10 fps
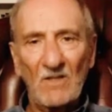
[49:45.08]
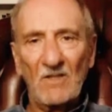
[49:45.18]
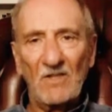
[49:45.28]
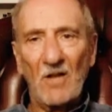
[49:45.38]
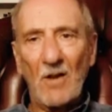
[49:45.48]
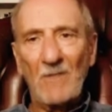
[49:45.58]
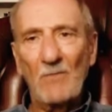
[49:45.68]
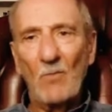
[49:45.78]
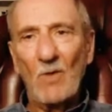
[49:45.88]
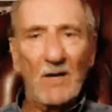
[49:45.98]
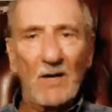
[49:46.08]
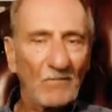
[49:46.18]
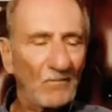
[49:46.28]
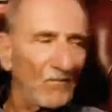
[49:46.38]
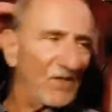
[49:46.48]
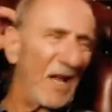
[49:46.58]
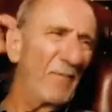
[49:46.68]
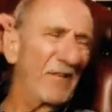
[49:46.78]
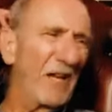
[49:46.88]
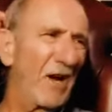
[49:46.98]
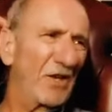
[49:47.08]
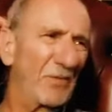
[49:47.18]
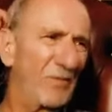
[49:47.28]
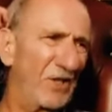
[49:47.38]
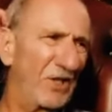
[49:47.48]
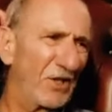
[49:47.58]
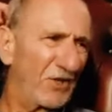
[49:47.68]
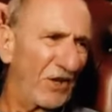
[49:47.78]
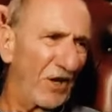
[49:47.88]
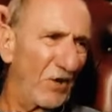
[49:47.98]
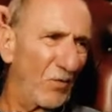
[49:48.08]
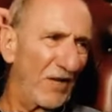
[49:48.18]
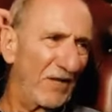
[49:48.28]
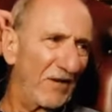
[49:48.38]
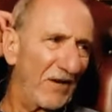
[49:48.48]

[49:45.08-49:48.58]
So, I mean, somebody asked me years ago whether